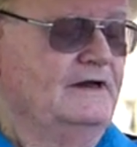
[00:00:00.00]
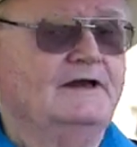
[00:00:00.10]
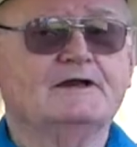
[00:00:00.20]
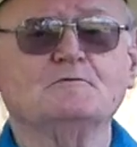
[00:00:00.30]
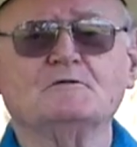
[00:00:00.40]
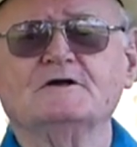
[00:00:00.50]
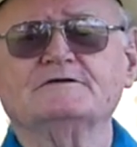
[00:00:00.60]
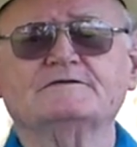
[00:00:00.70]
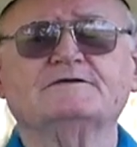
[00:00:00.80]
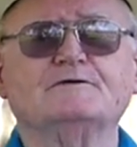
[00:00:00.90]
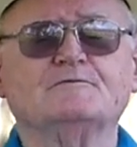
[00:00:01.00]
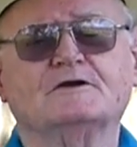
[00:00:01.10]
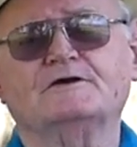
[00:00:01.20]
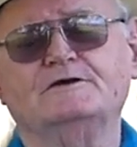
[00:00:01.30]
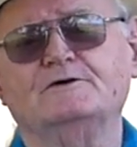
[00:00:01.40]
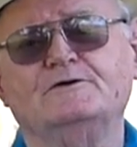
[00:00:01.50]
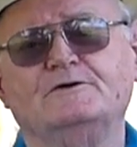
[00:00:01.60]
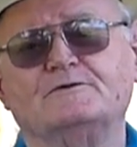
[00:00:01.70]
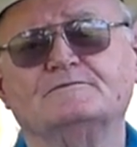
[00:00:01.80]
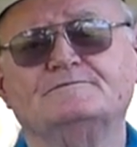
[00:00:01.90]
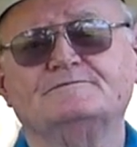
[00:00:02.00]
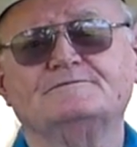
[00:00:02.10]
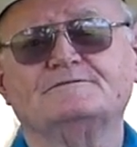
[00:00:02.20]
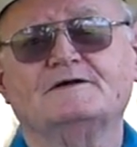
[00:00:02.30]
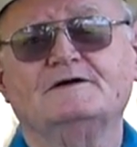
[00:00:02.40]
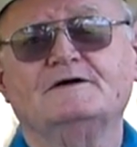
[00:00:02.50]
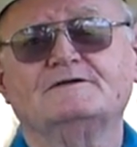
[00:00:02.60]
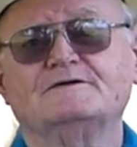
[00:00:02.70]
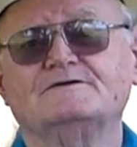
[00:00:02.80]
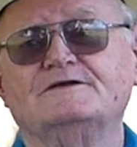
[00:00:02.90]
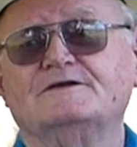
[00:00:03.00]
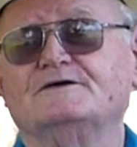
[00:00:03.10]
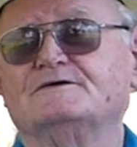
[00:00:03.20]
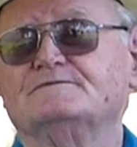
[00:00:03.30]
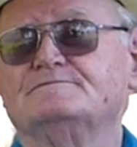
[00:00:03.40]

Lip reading: In emergency, what do? Should you do?